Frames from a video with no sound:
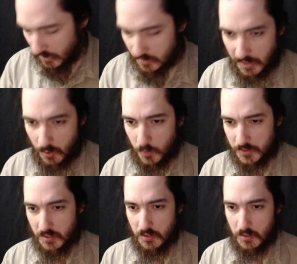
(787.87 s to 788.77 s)
Now,
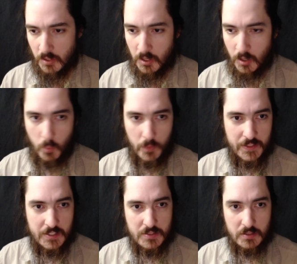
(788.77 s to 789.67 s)
what
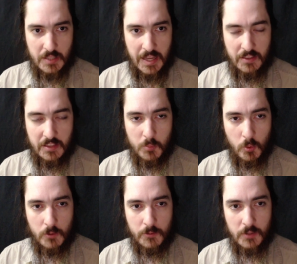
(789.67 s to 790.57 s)
these Catholic
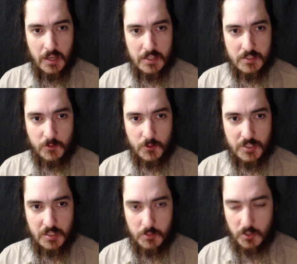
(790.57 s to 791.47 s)
moral philosophers
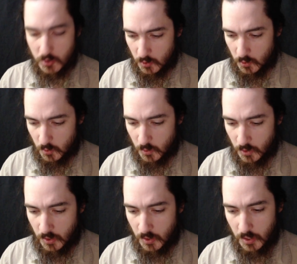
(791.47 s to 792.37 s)
seem to do,
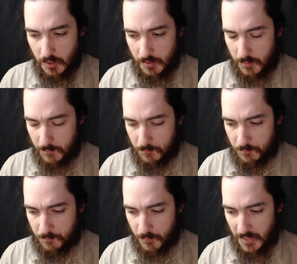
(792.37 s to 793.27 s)

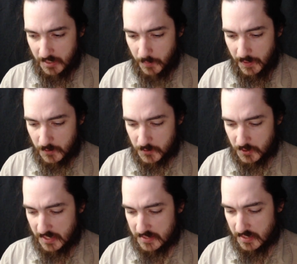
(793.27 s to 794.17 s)
by
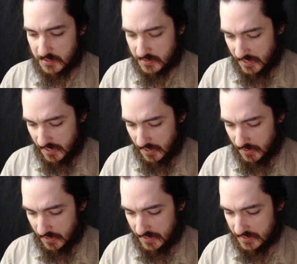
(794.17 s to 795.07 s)
comparison, as I
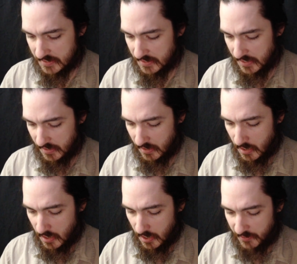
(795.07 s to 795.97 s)
said, is that
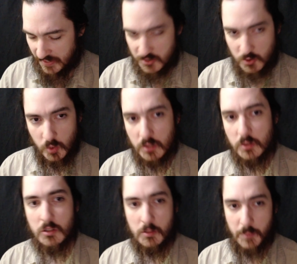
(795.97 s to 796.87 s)
they sort of
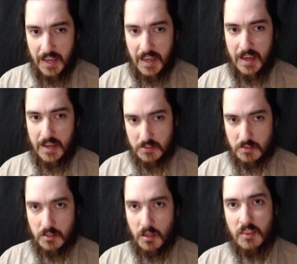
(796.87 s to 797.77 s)
look
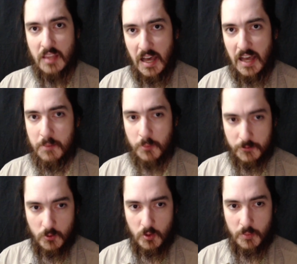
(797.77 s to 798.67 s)
past the
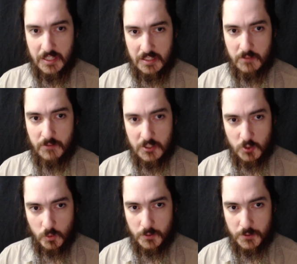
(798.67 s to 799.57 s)
high-performing
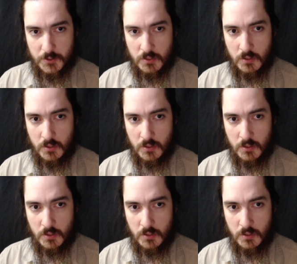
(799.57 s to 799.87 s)
individuals,